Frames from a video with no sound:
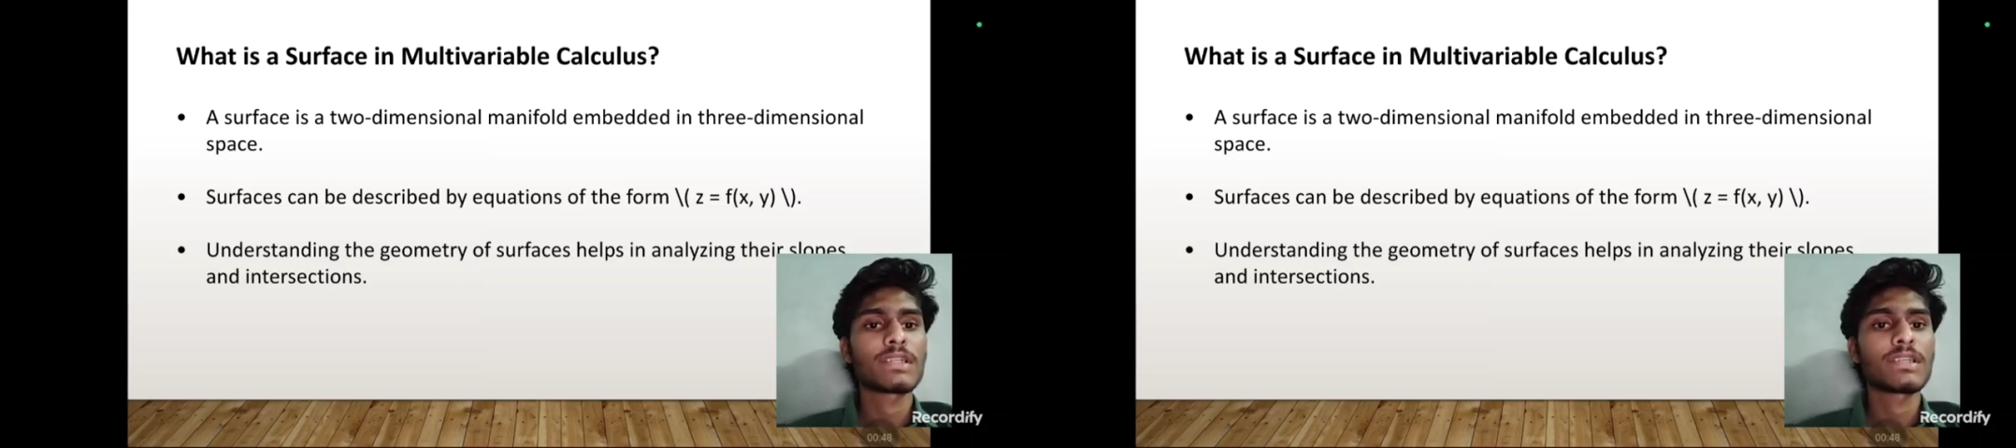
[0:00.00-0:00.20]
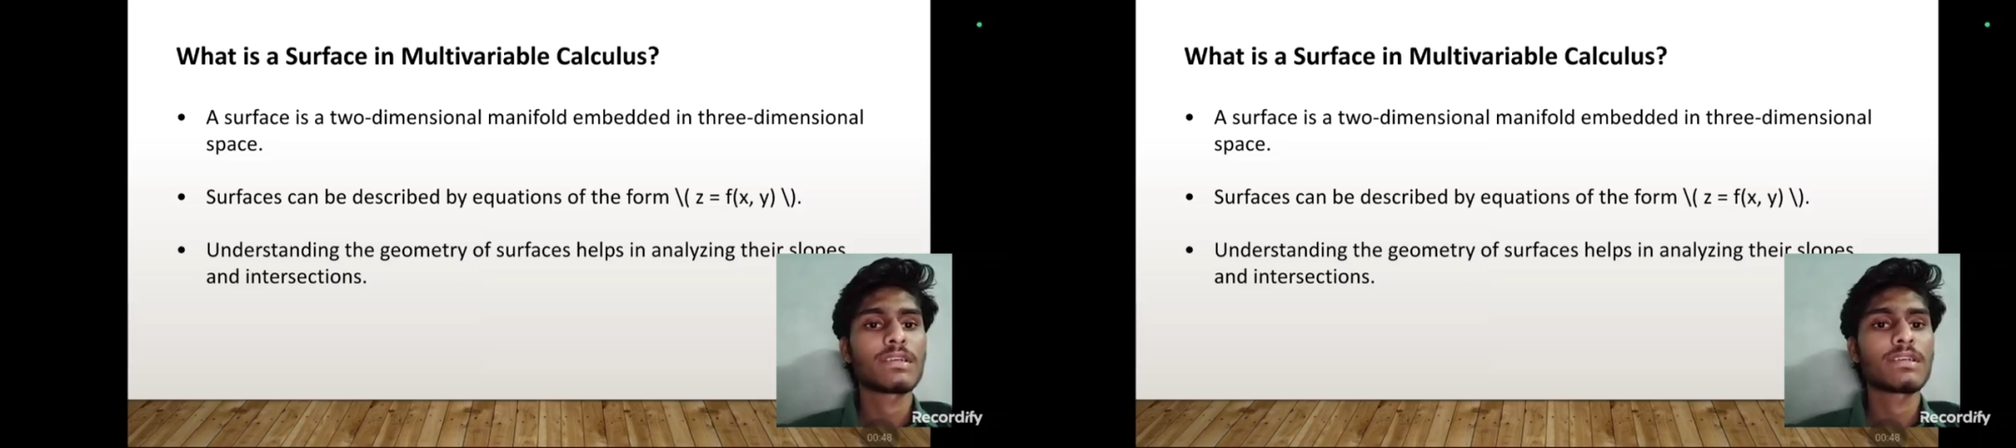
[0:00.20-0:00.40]

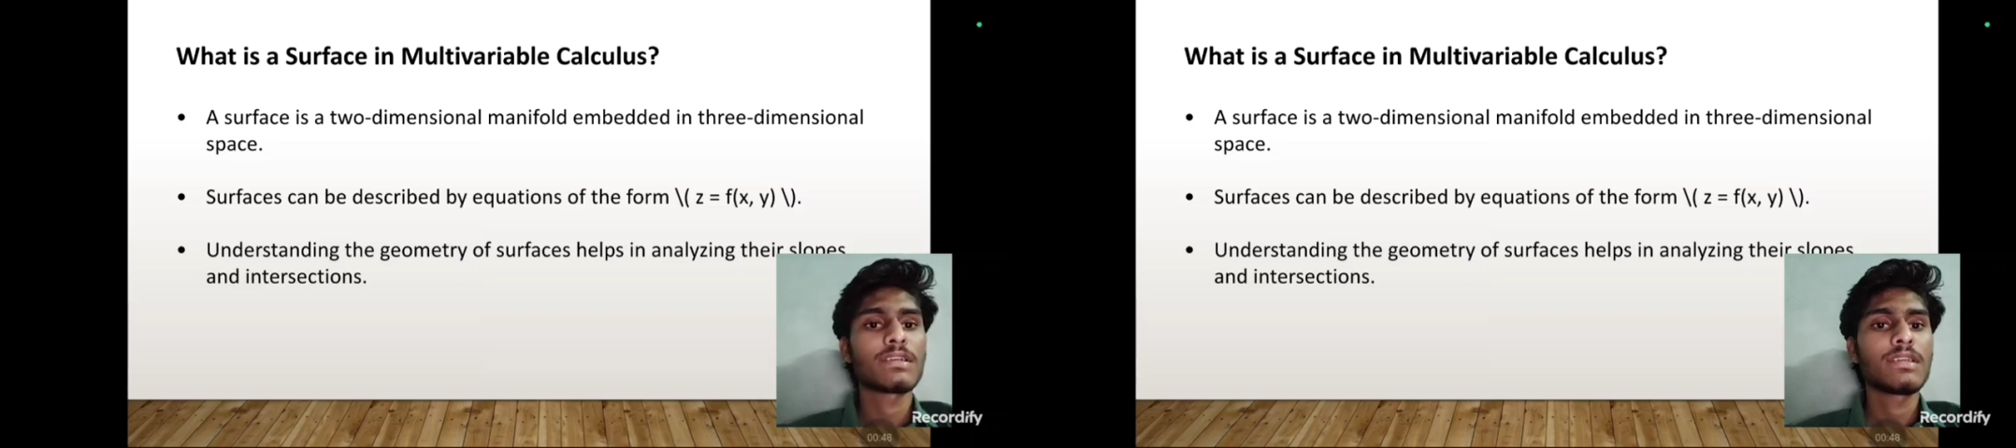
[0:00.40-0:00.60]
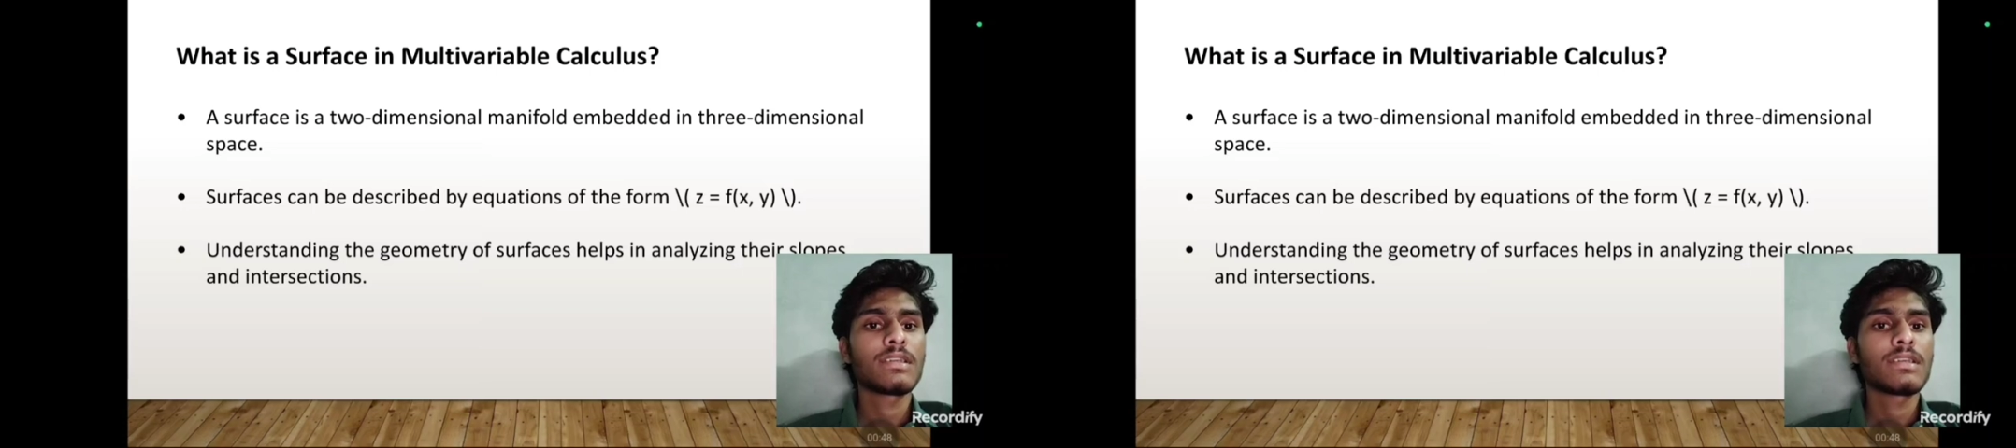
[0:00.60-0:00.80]
and
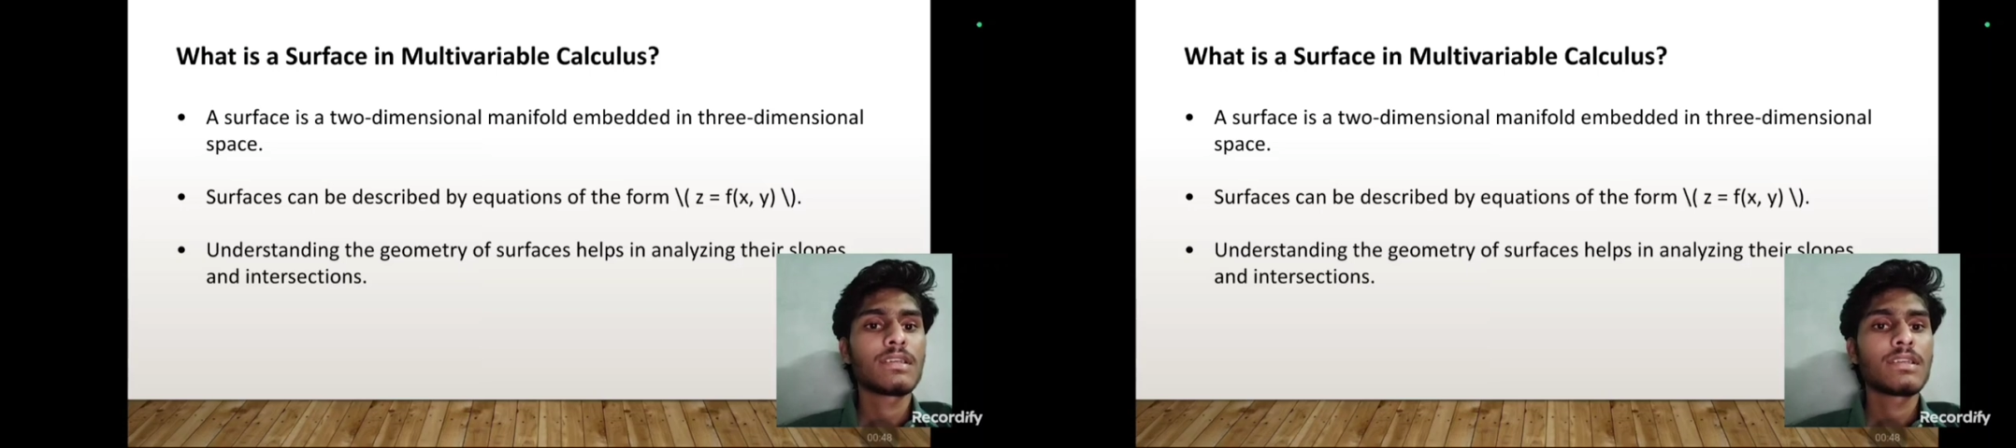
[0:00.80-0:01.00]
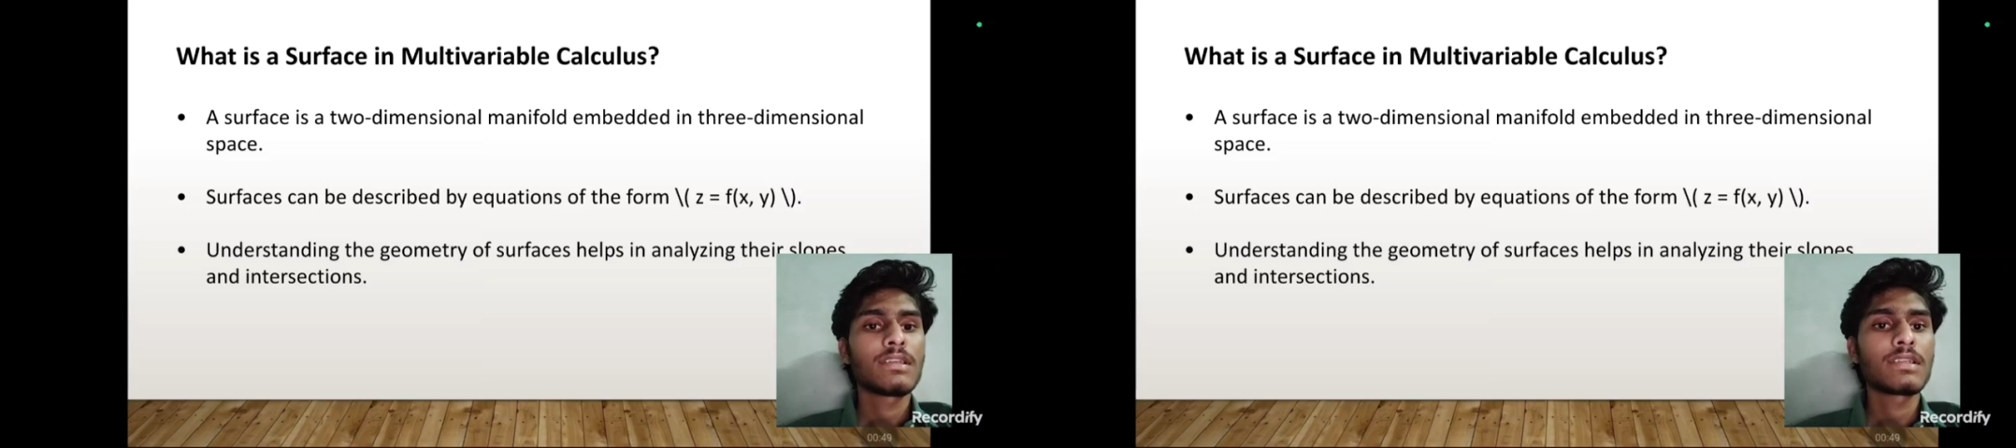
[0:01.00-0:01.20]

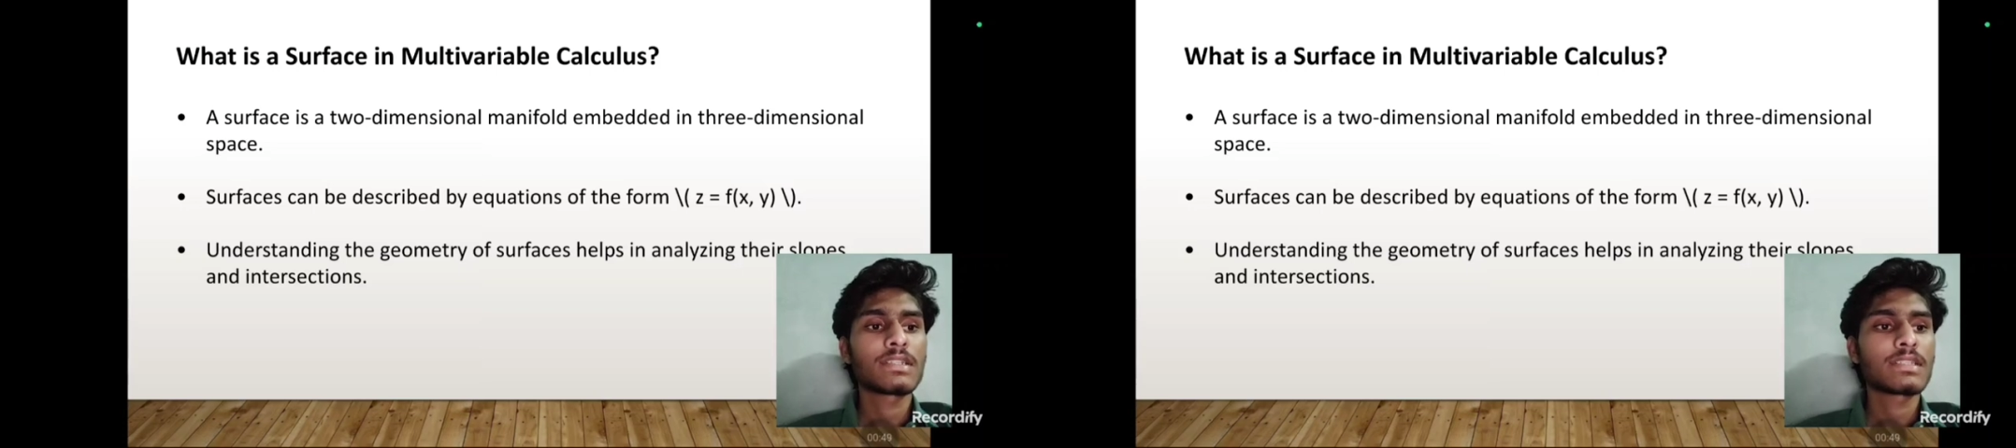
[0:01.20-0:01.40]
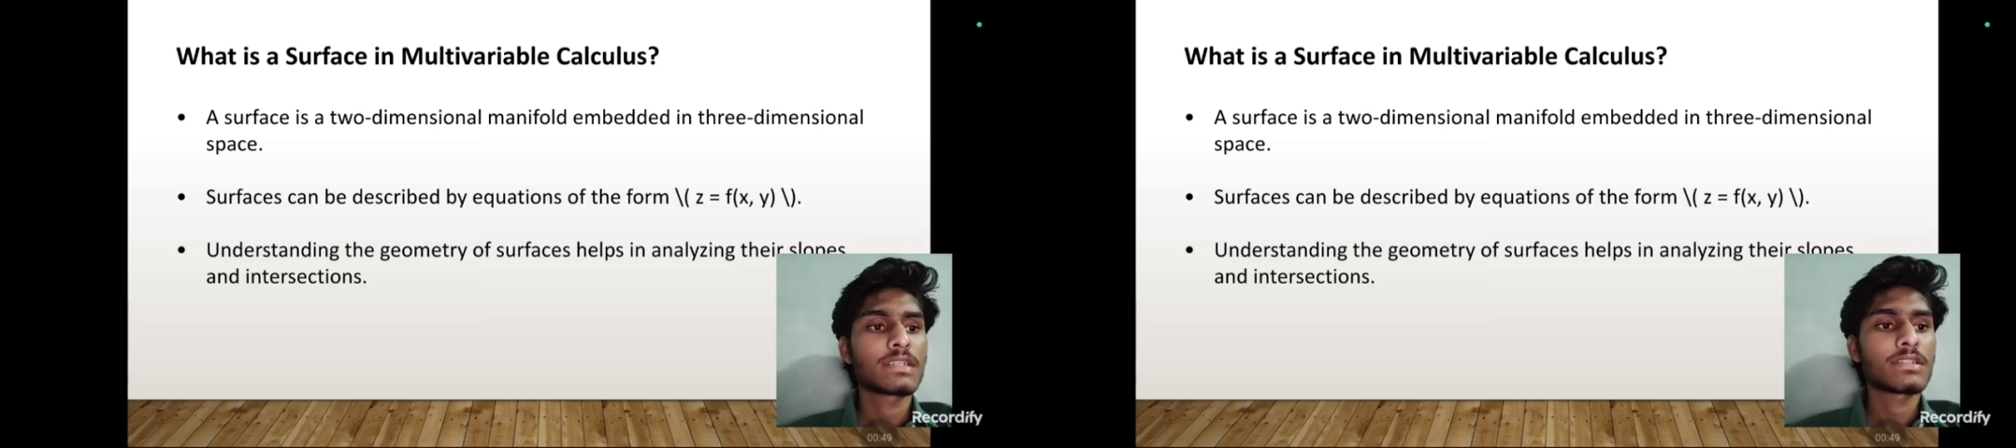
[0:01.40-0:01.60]

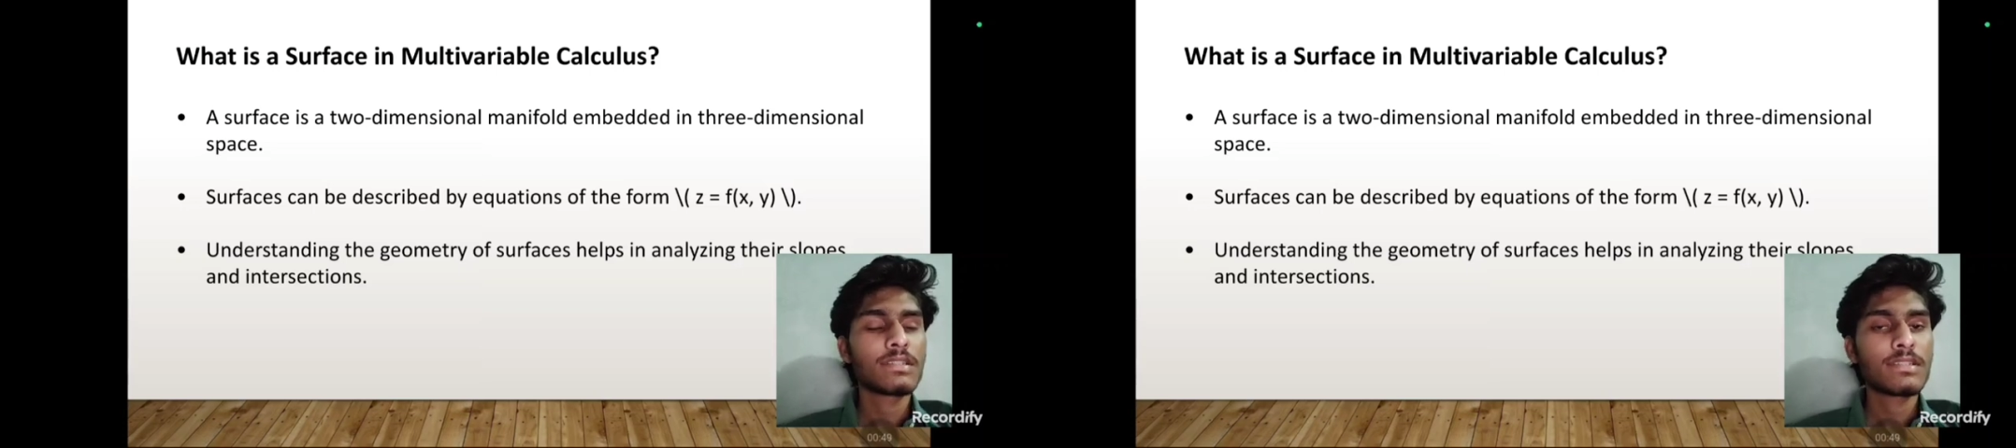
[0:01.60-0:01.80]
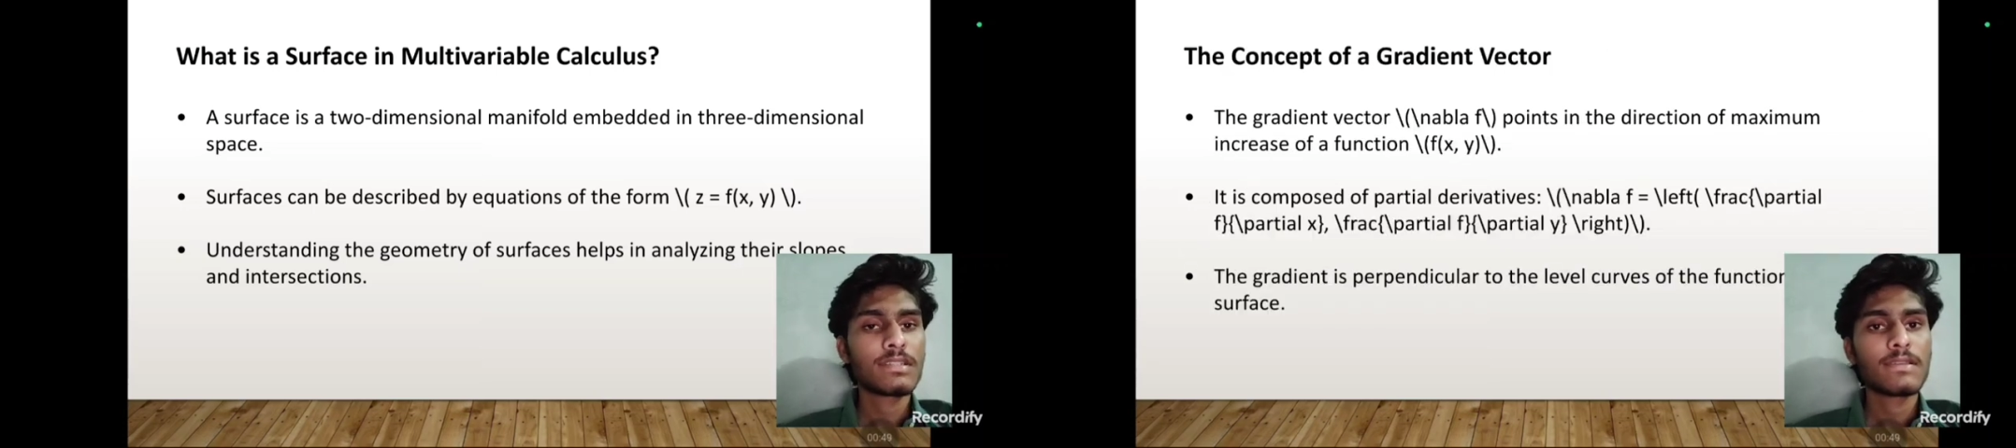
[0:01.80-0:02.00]

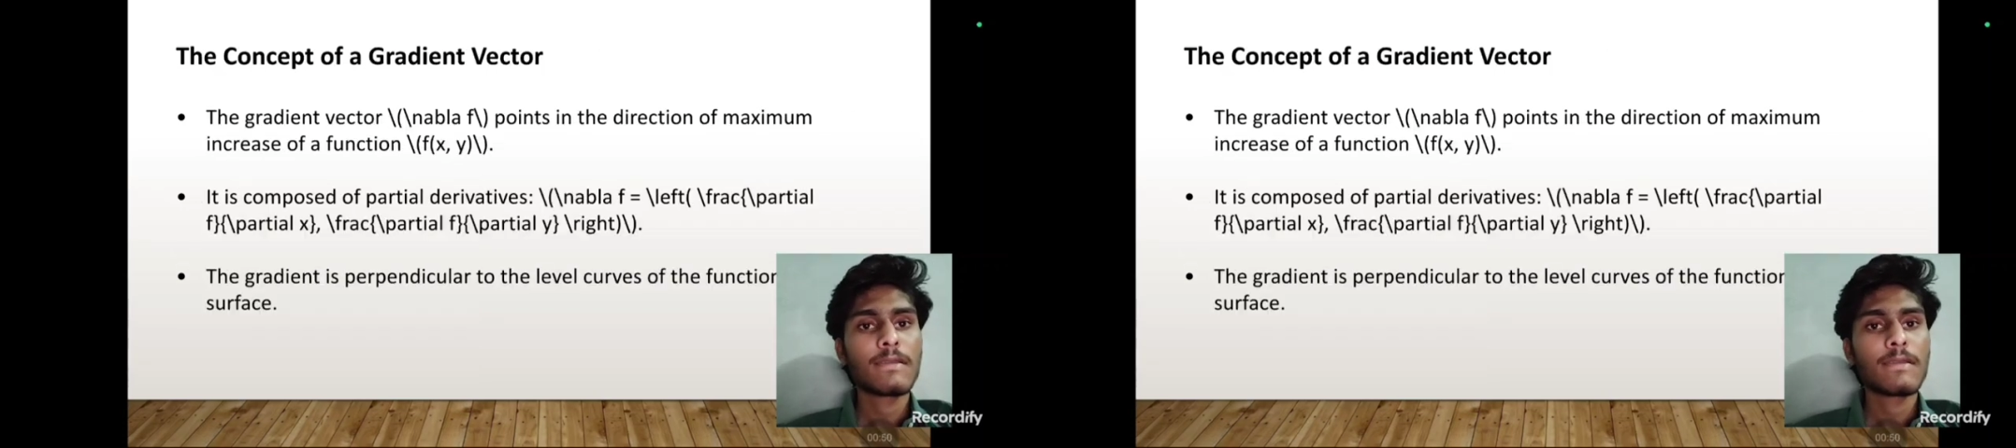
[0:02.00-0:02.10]
intersections.